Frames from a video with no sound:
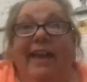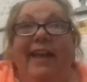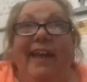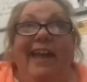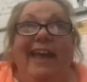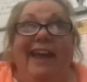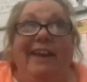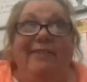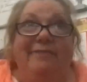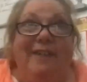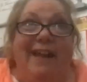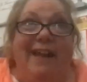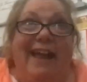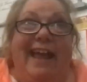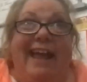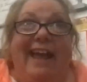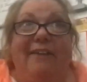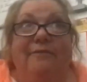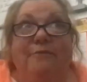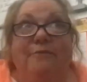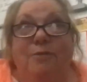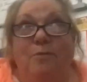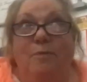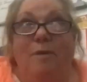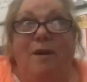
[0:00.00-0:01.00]
And if I
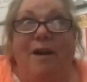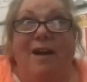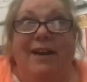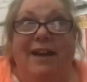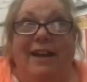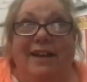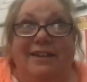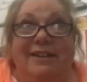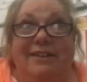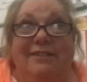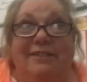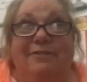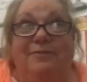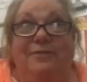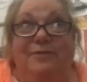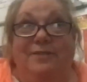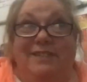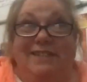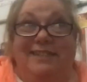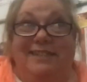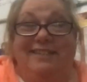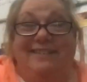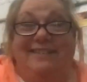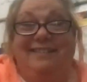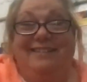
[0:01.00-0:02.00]
ever walk into their
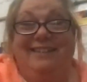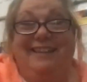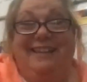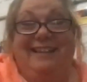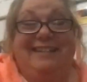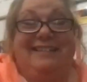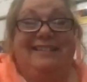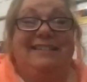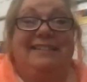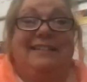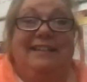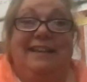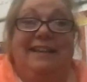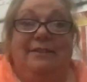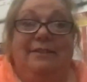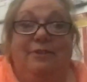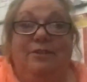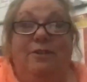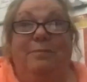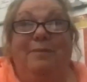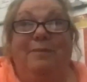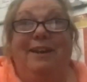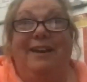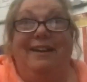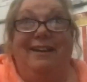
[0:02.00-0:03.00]
facility and see it, they're
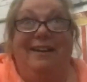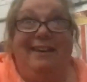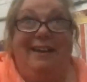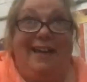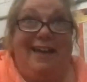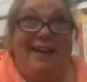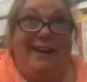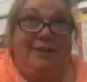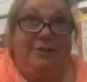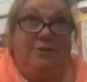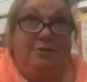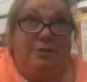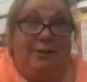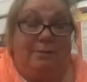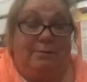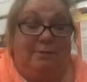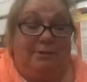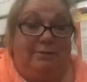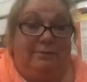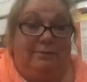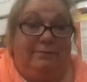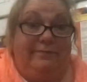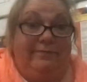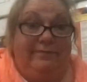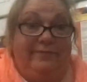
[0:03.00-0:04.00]
going to be in a lot of
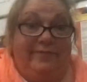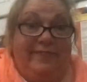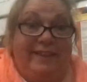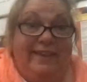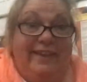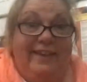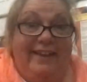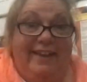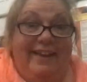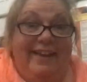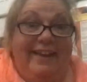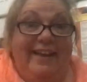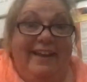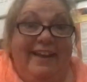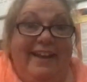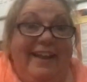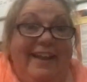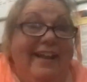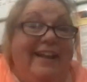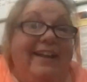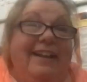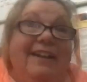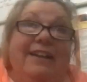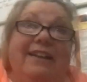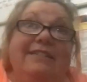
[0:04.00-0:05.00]
trouble.
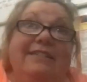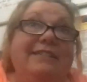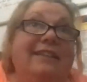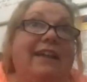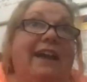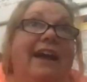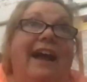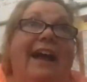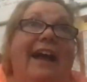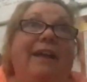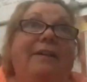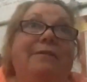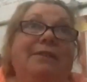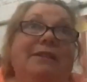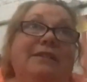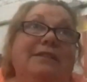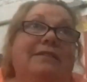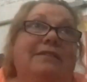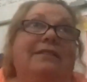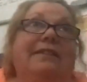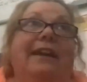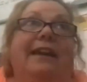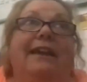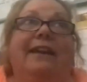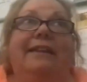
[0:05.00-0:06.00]
Because I always
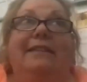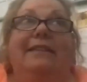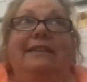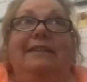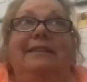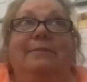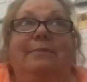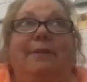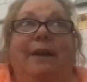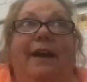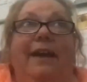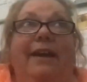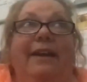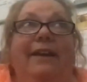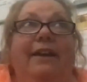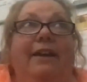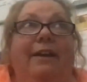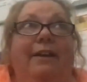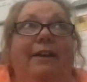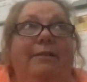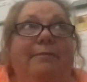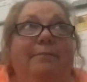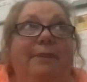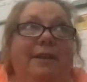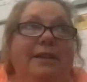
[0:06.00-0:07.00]
look at it this way you know,
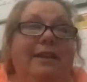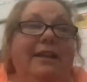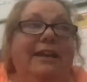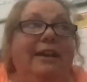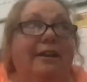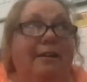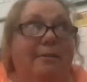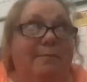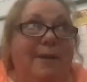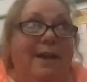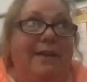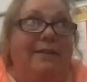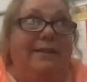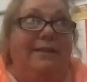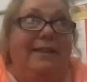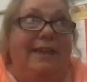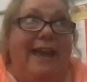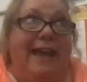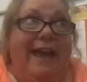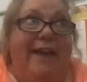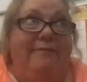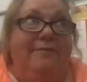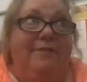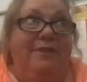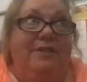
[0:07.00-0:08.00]
I mean, you hear about the
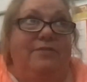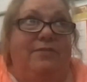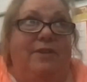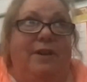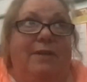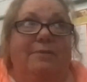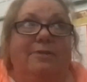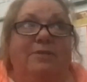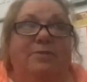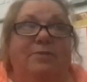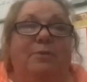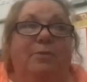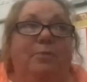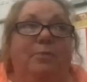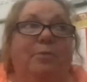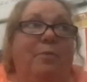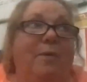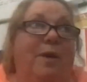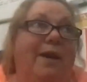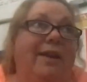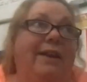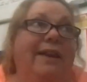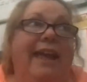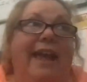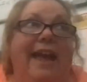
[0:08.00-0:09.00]
catfish farmers where
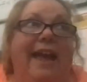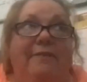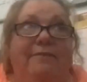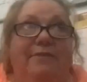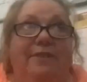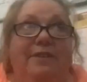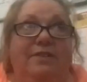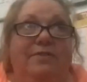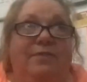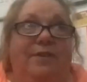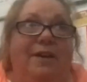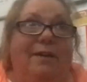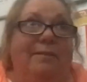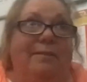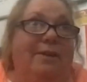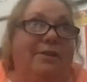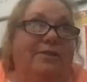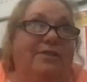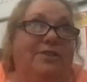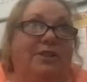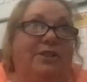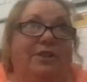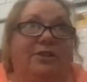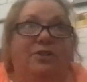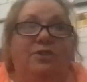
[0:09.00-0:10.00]
one catfish farmer
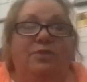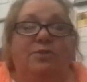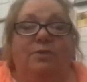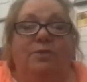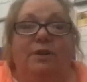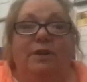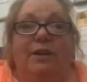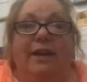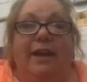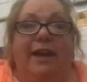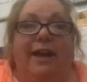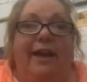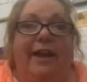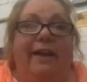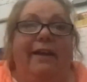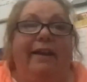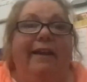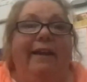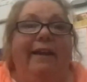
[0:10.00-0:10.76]
took a shortcut